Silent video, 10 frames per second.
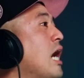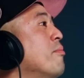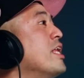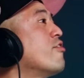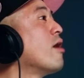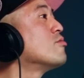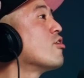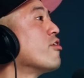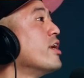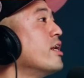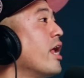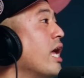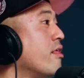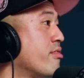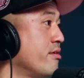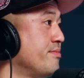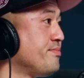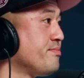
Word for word: How many grams are in an eighth?